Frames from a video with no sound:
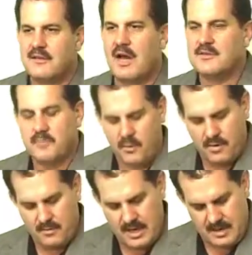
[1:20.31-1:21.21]
Christ
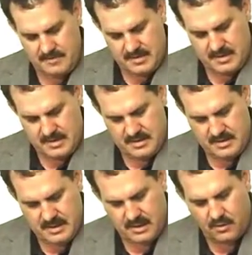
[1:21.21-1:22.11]
bore it away
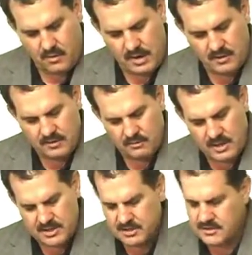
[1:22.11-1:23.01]
according to the
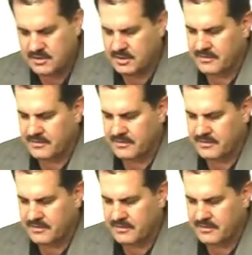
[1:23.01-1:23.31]
riches